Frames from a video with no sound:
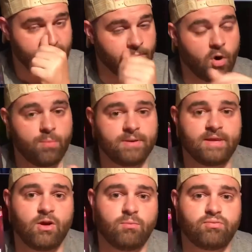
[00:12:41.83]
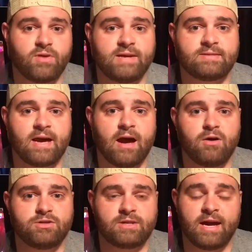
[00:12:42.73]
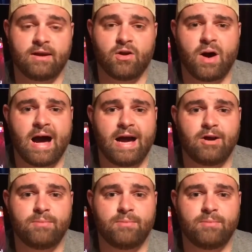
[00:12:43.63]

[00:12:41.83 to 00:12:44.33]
I'm hoping they don't price gouge and kind of go higher,